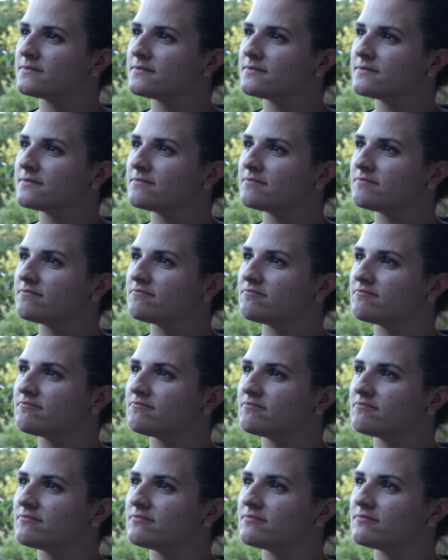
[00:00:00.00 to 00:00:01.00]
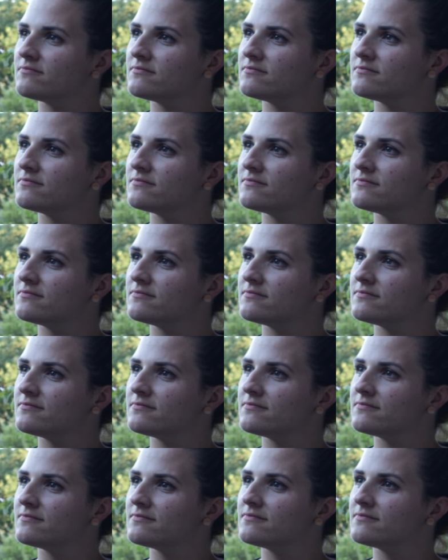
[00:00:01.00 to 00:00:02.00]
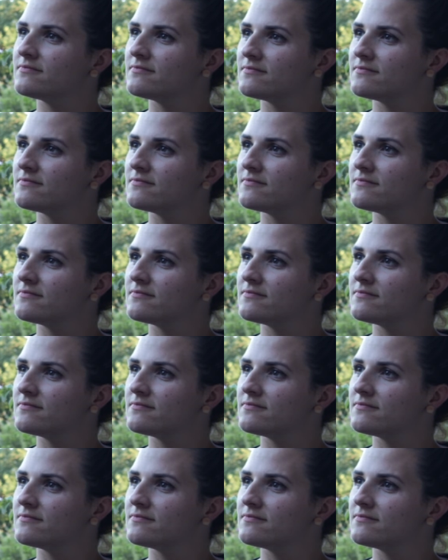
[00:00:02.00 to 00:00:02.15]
(silent)